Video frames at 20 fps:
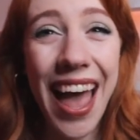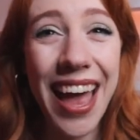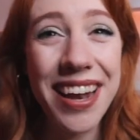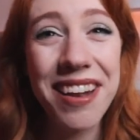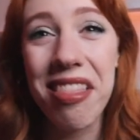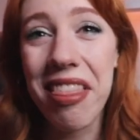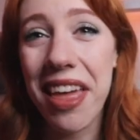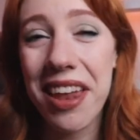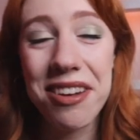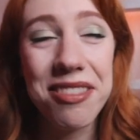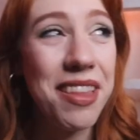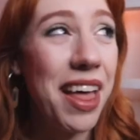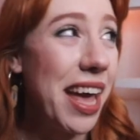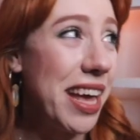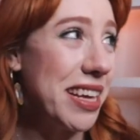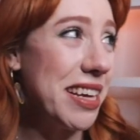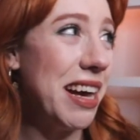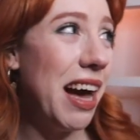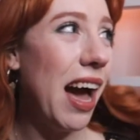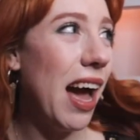and then
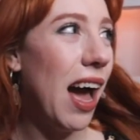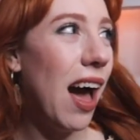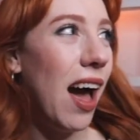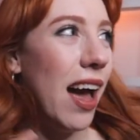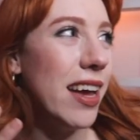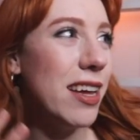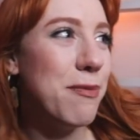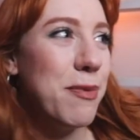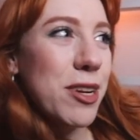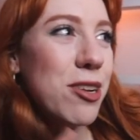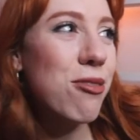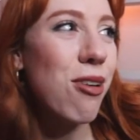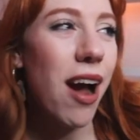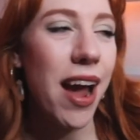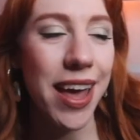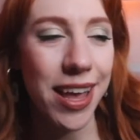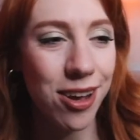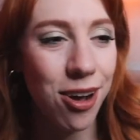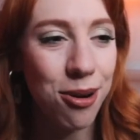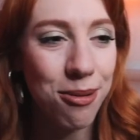like, I, I had been
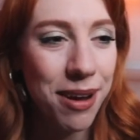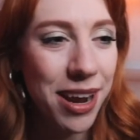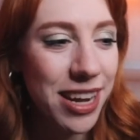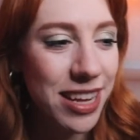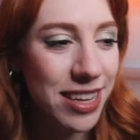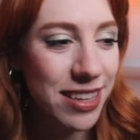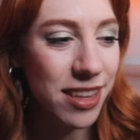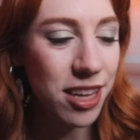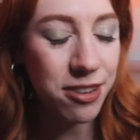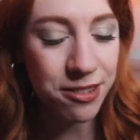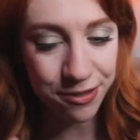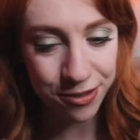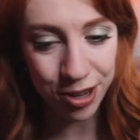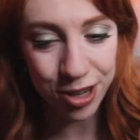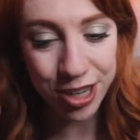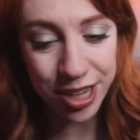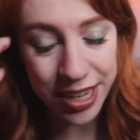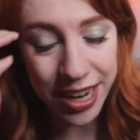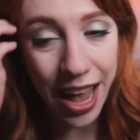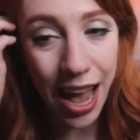crying already and then For
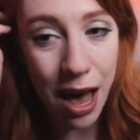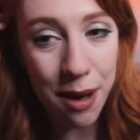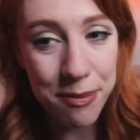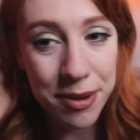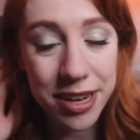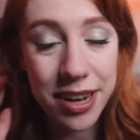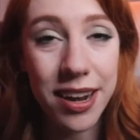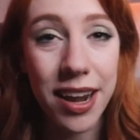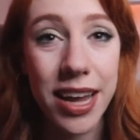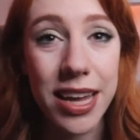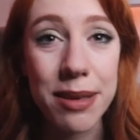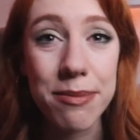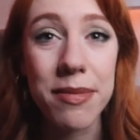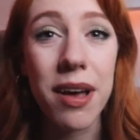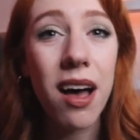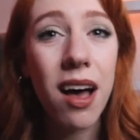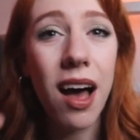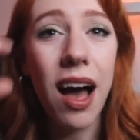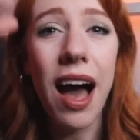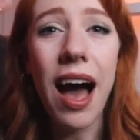Good happened and I am
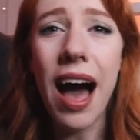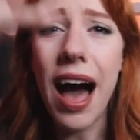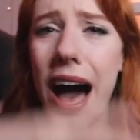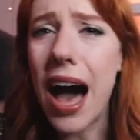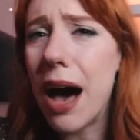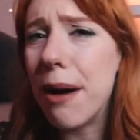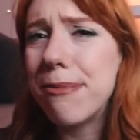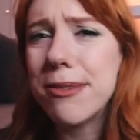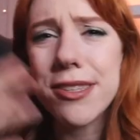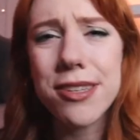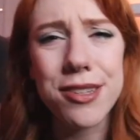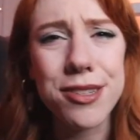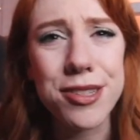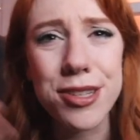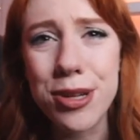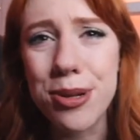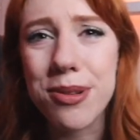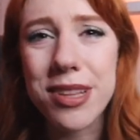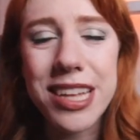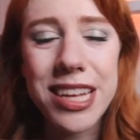
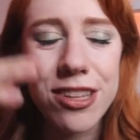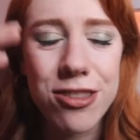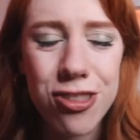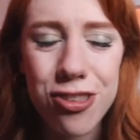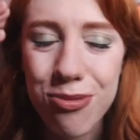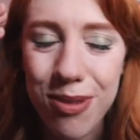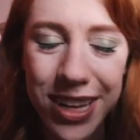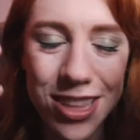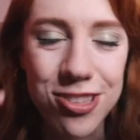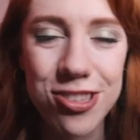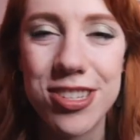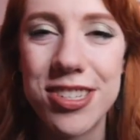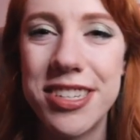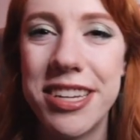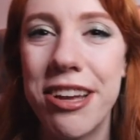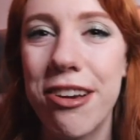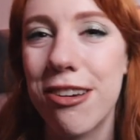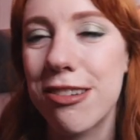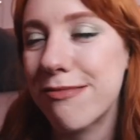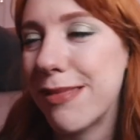absolutely drenched in
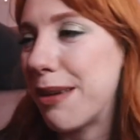tears.